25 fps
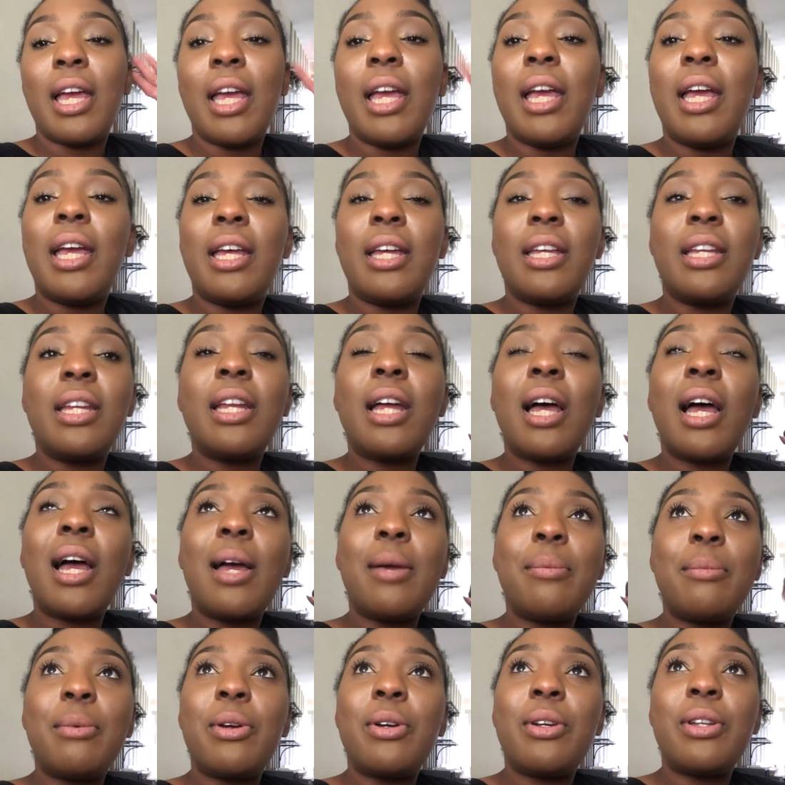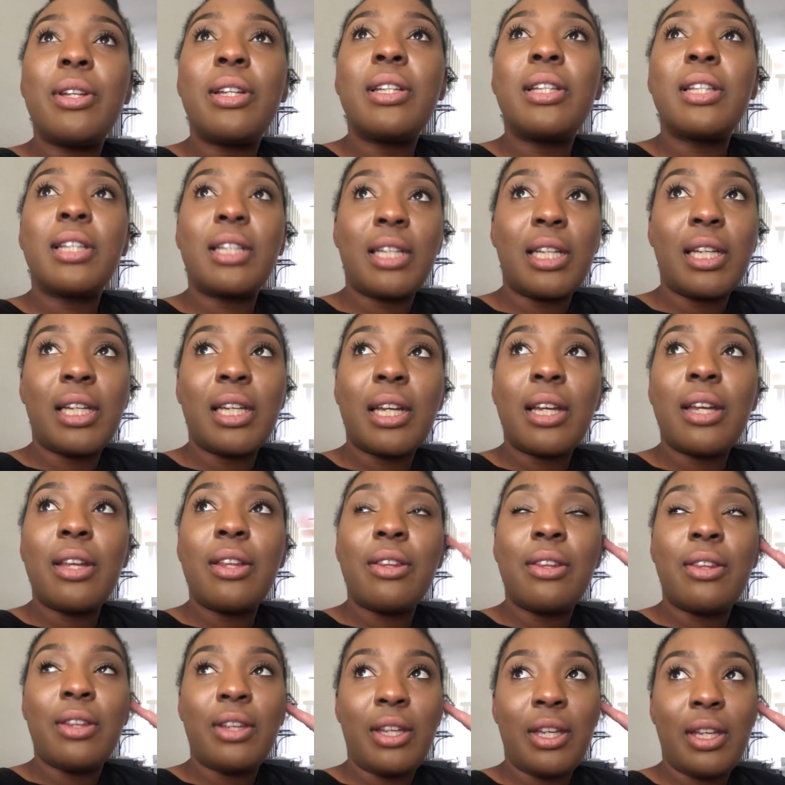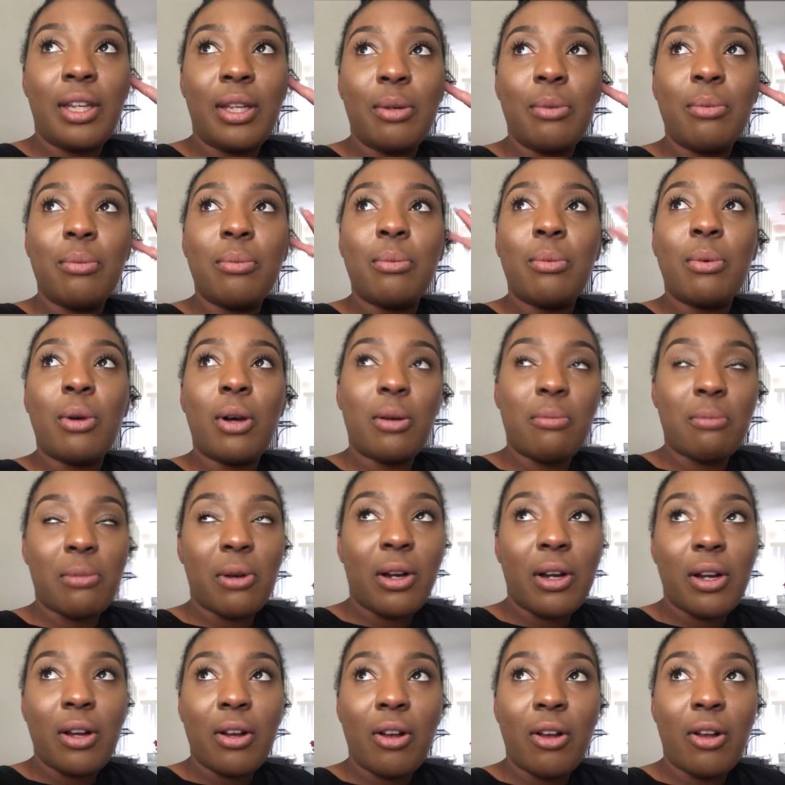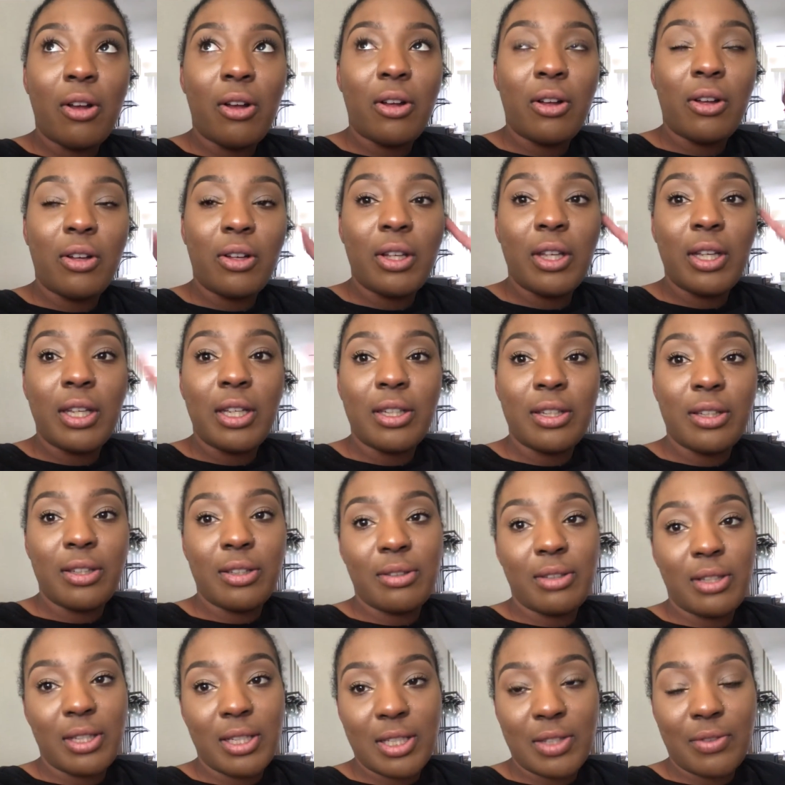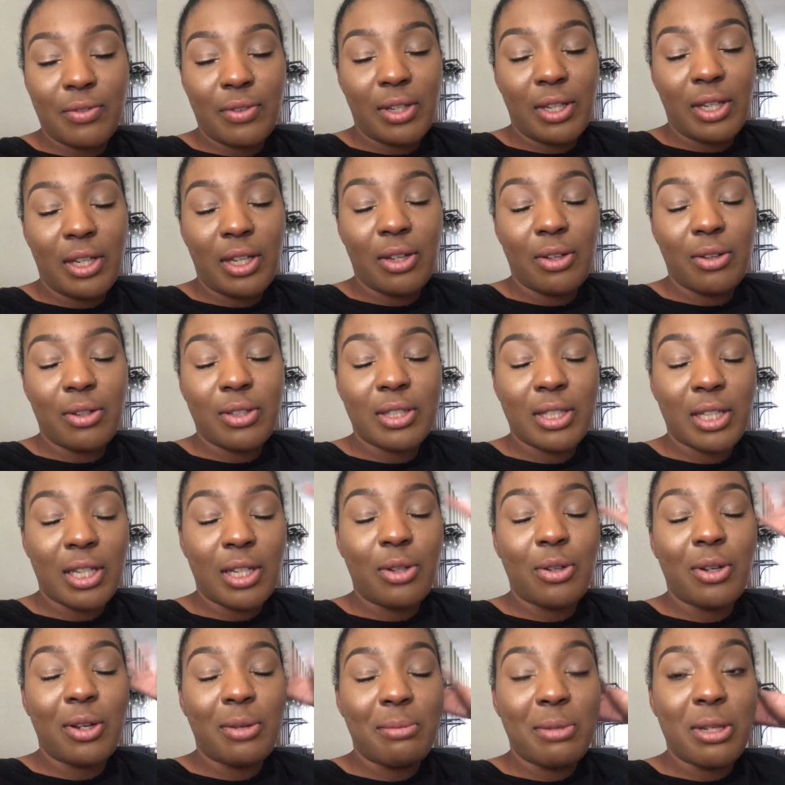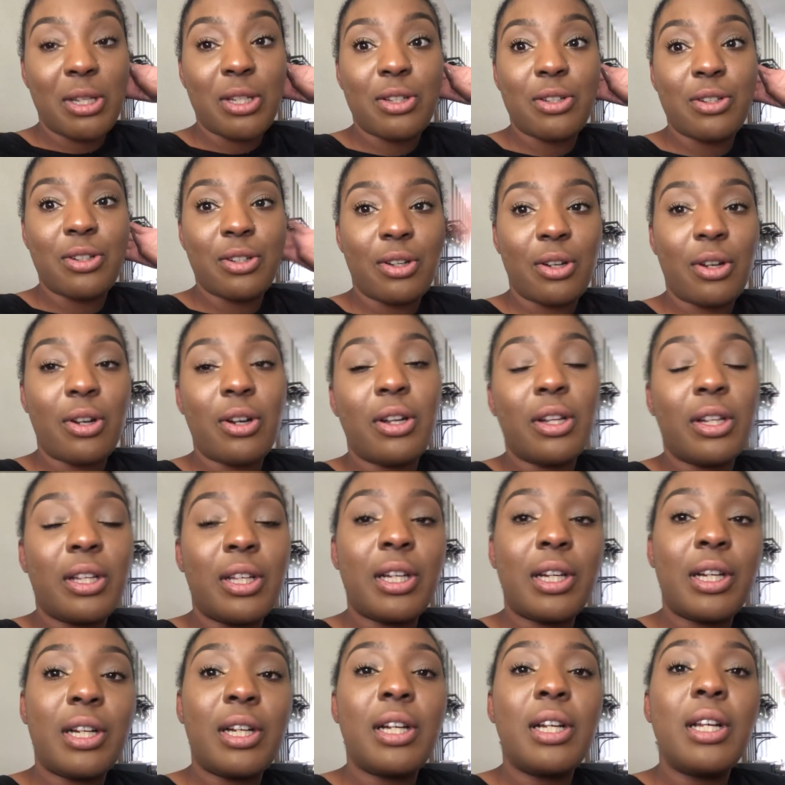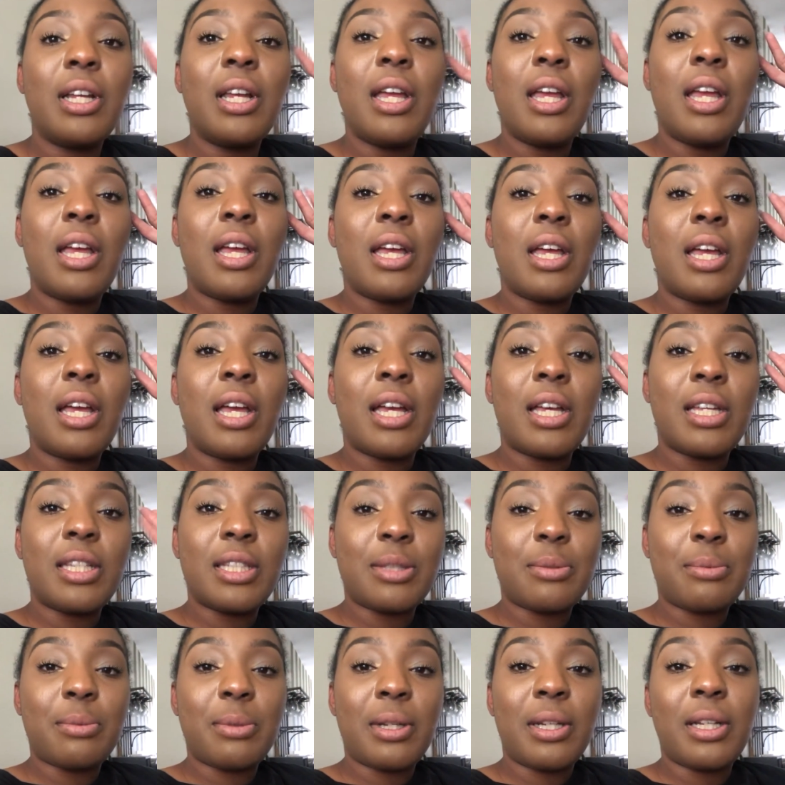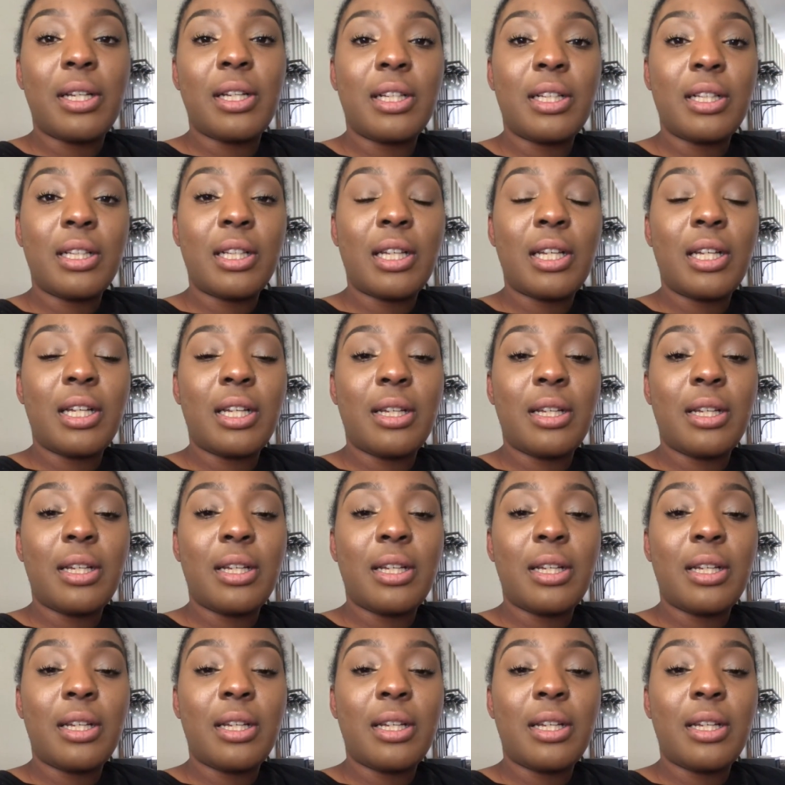And I'm going to link the Walmart haul in this video because I know I mentioned it earlier as well.